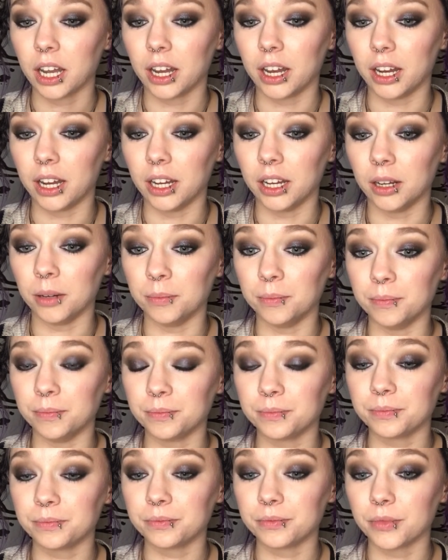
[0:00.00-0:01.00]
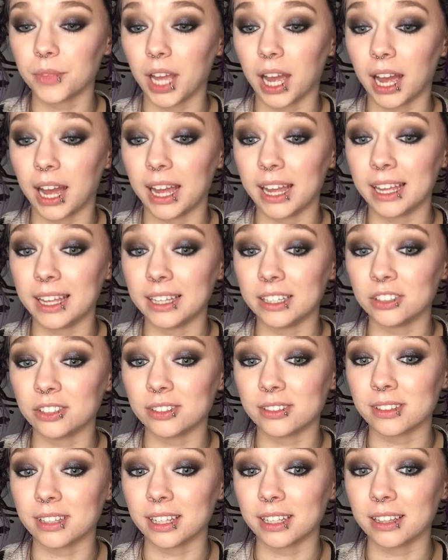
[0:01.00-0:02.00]
Um, I
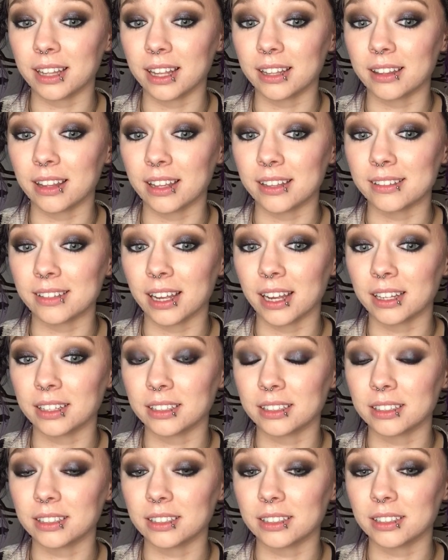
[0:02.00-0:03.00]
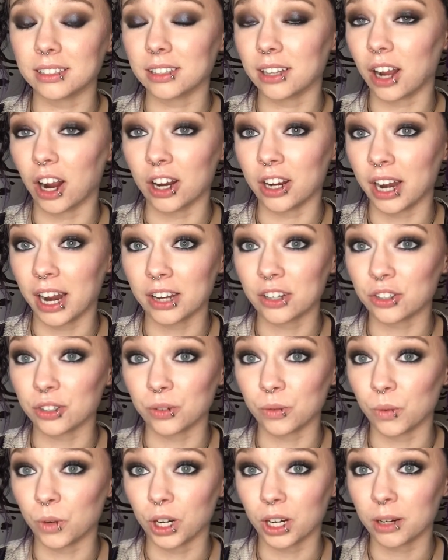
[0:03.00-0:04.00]
just think that things that our
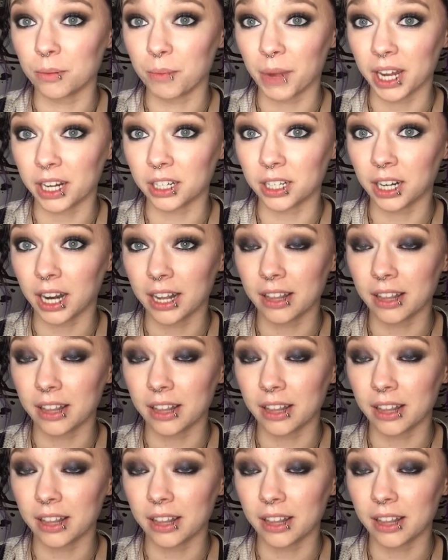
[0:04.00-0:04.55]
natural work better.